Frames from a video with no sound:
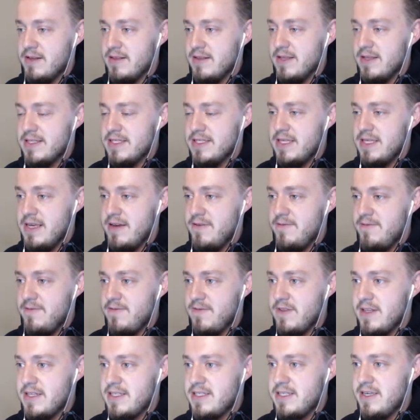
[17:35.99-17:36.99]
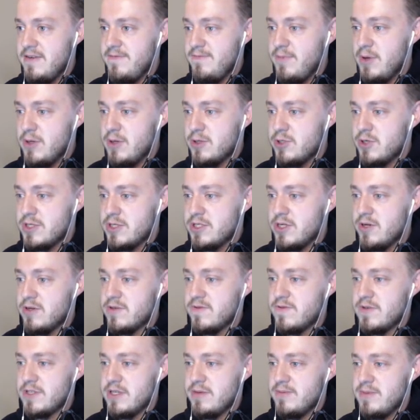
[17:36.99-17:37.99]
Let's see if Moltres goes
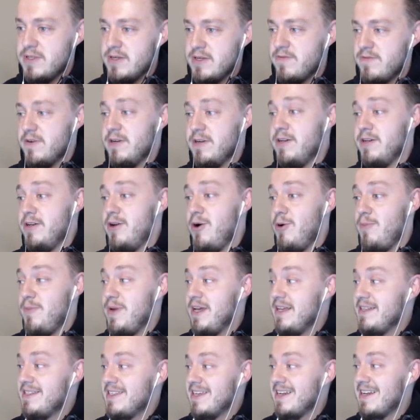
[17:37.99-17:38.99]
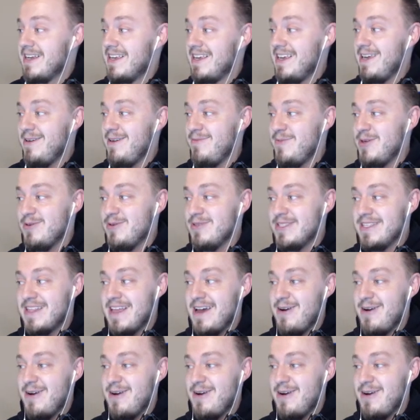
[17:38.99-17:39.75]
for something different. Nope, it's gonna keep using